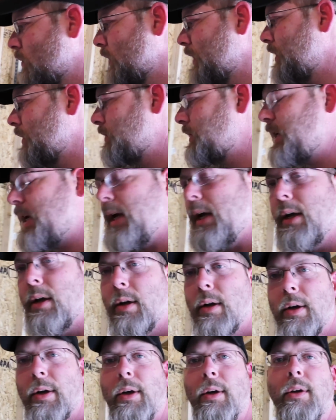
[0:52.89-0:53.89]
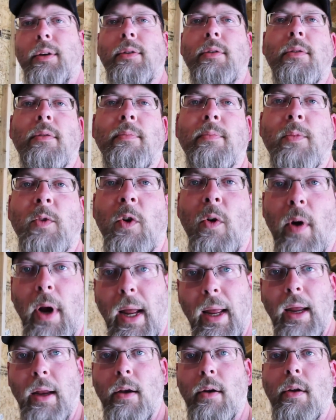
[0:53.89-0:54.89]
where you take uh, some
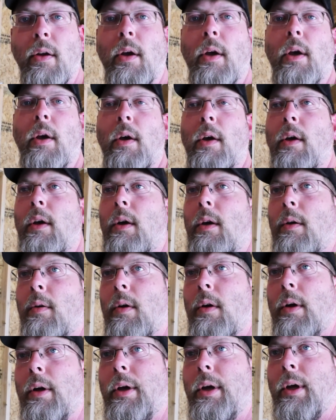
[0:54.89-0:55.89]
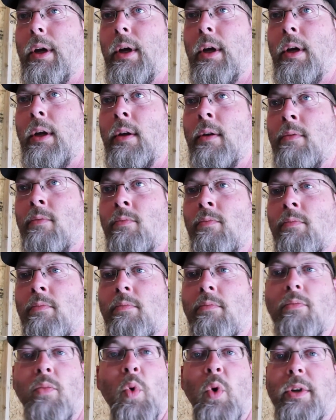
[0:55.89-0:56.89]
grain
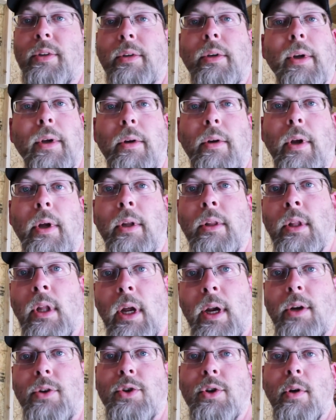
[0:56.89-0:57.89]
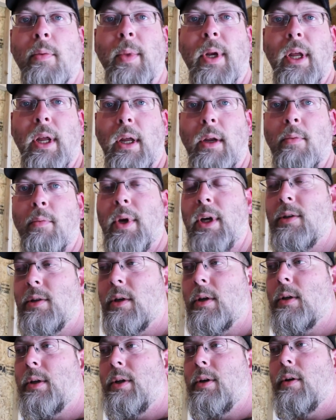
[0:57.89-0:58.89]
and moisten it and let it germinate.
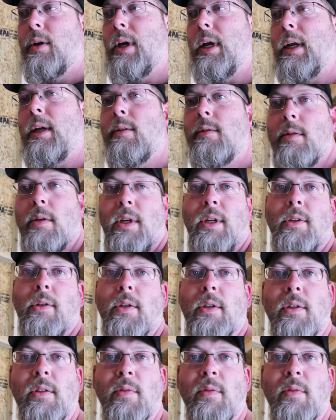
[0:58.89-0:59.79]
Basically, you're getting seeds to